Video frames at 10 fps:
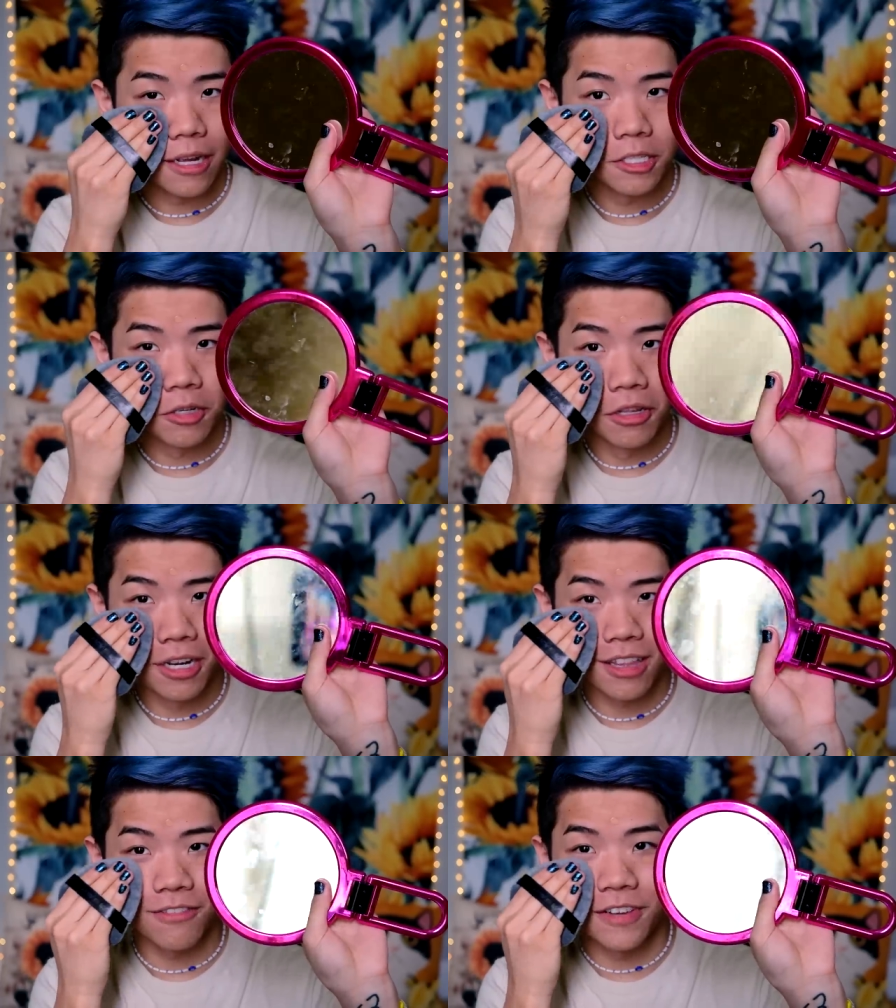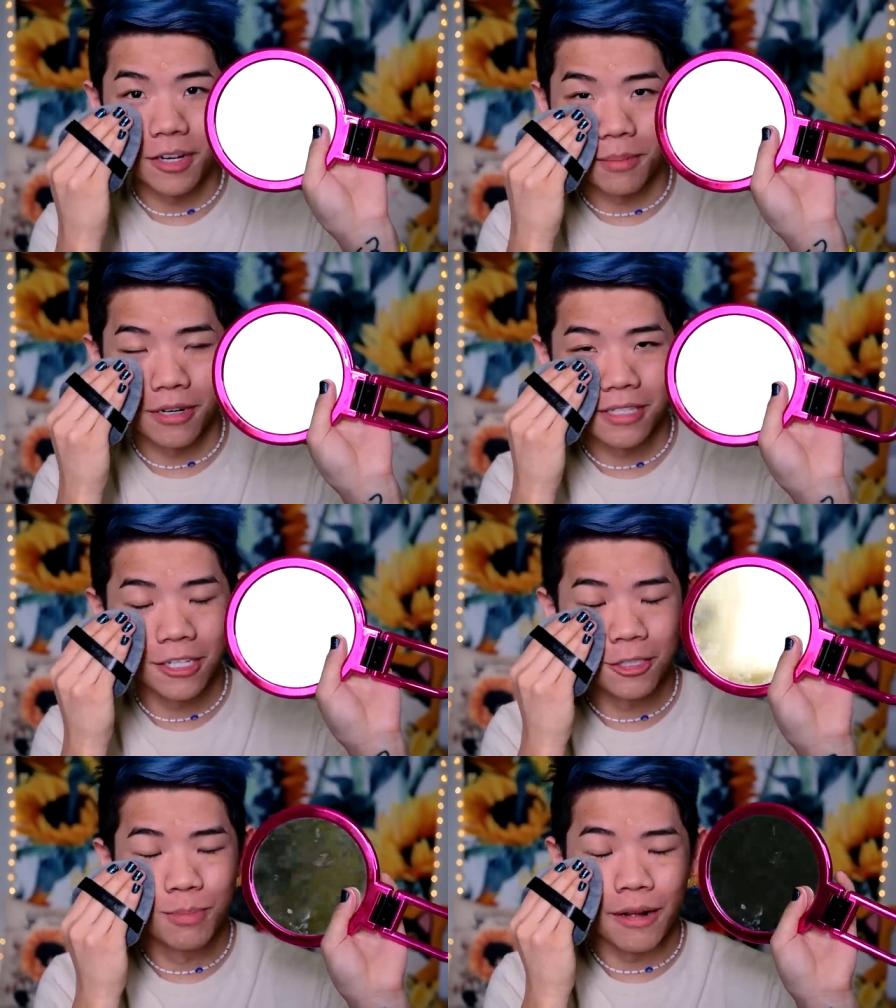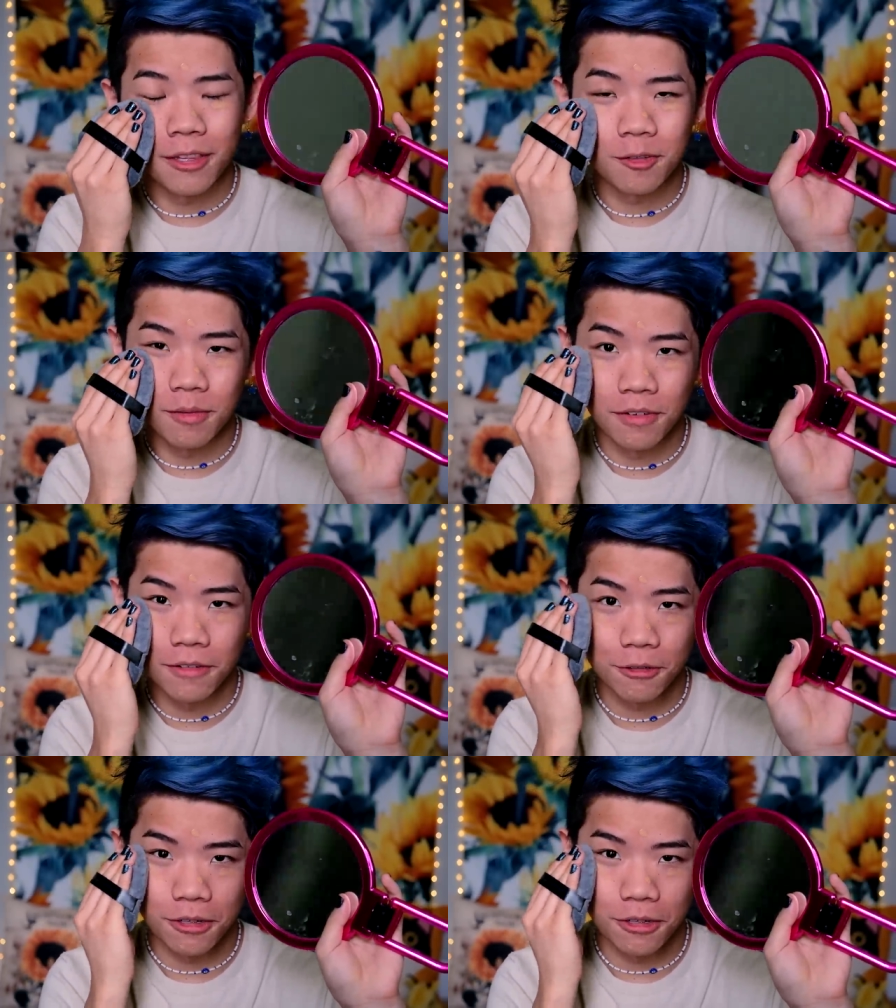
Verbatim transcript: And don't look at the fingerprints, I just bought this from Forever